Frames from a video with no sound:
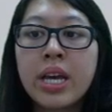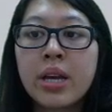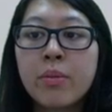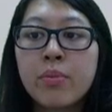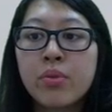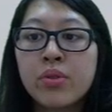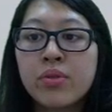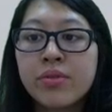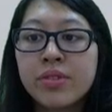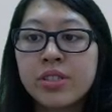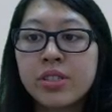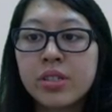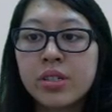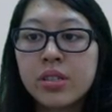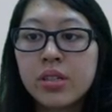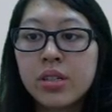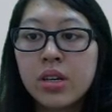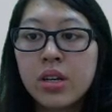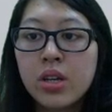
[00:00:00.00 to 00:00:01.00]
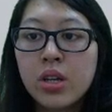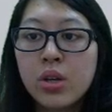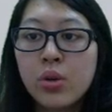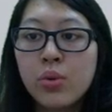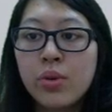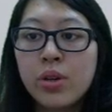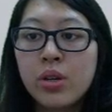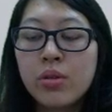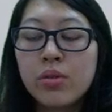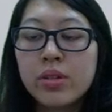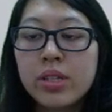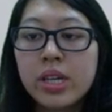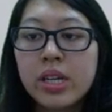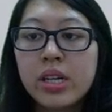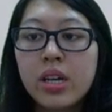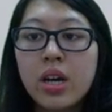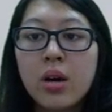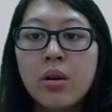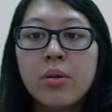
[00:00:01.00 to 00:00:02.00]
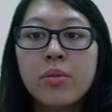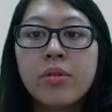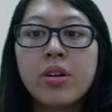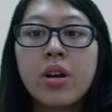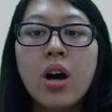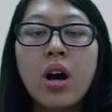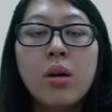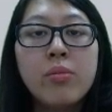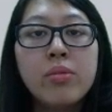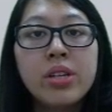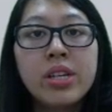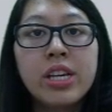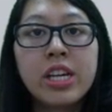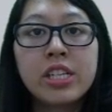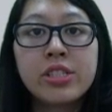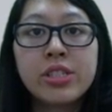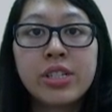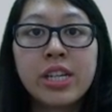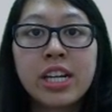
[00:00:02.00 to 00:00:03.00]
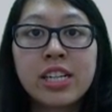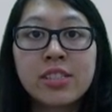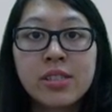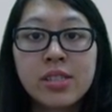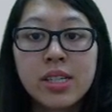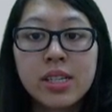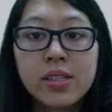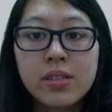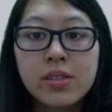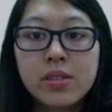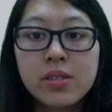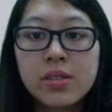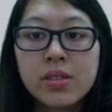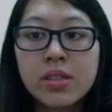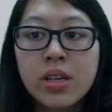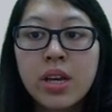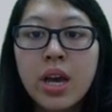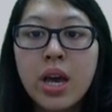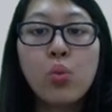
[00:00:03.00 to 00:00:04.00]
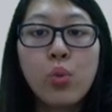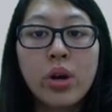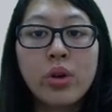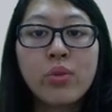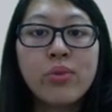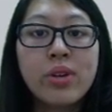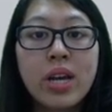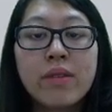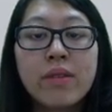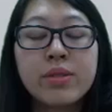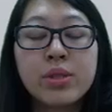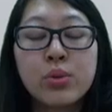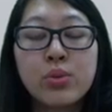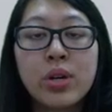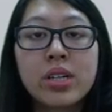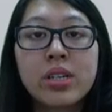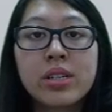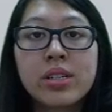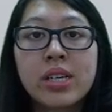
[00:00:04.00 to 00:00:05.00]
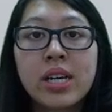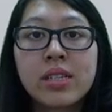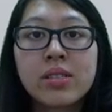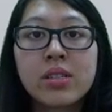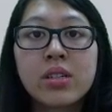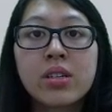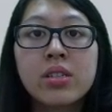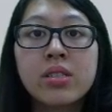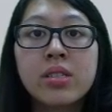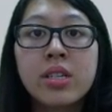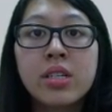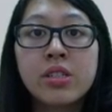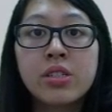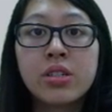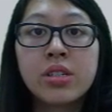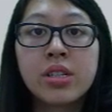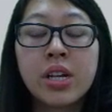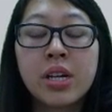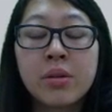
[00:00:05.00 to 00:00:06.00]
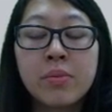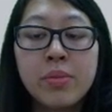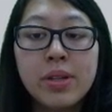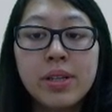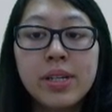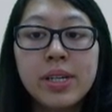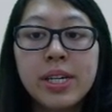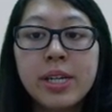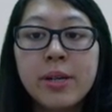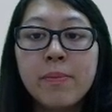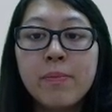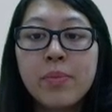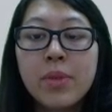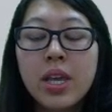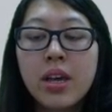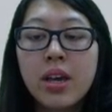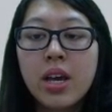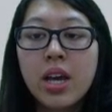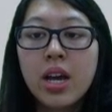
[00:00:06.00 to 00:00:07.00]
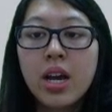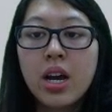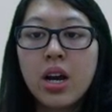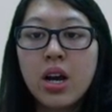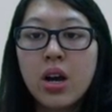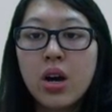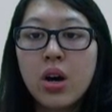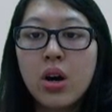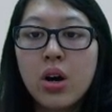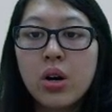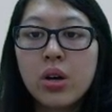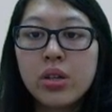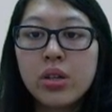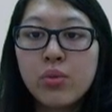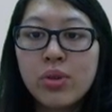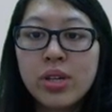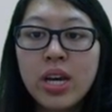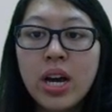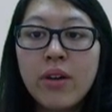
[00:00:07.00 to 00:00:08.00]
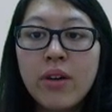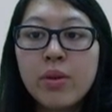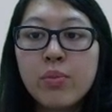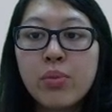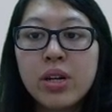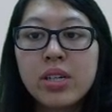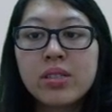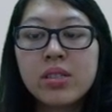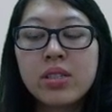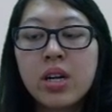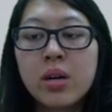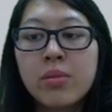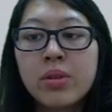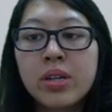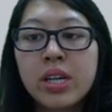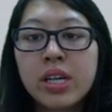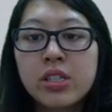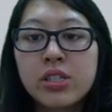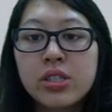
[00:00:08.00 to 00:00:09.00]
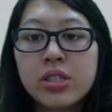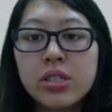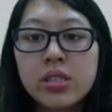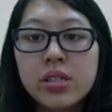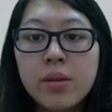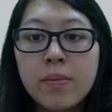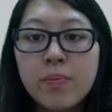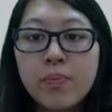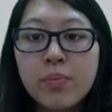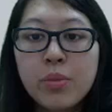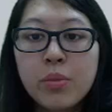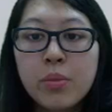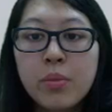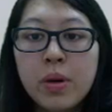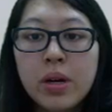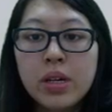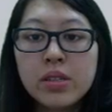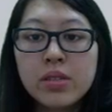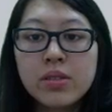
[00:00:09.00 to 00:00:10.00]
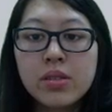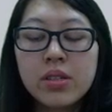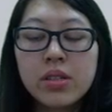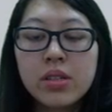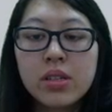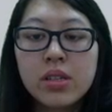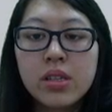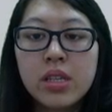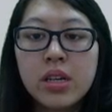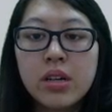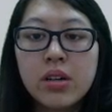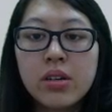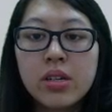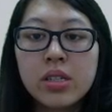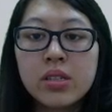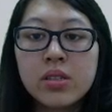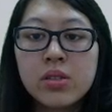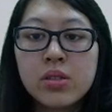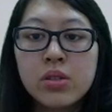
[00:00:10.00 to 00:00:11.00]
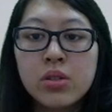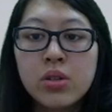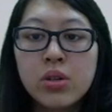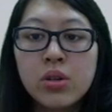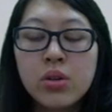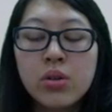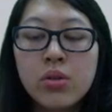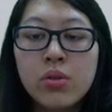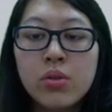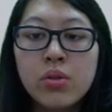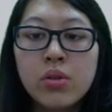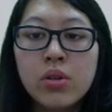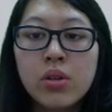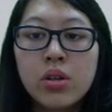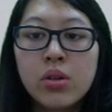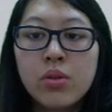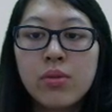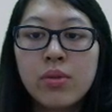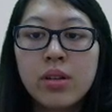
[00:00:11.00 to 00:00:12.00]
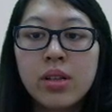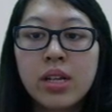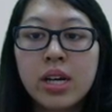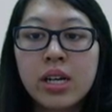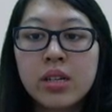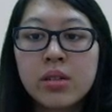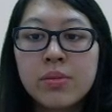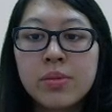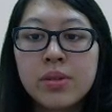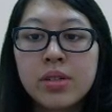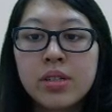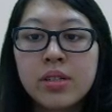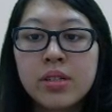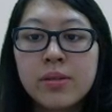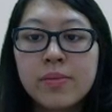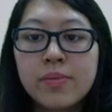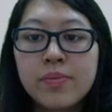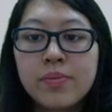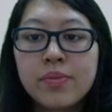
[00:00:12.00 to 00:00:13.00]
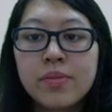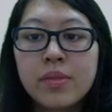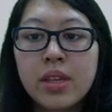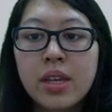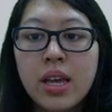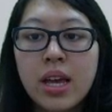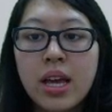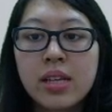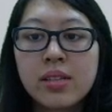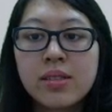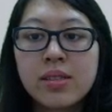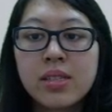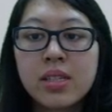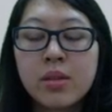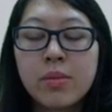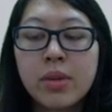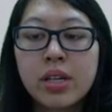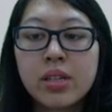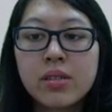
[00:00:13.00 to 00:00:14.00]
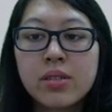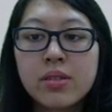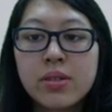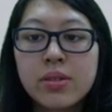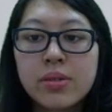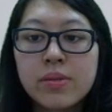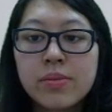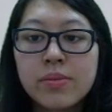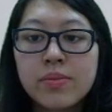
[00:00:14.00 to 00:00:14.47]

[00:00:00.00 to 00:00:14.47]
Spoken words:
a provision. We know that an obligation exists when we have to recognize a contingent liability. We have a present obligation, but there is no reliable estimate.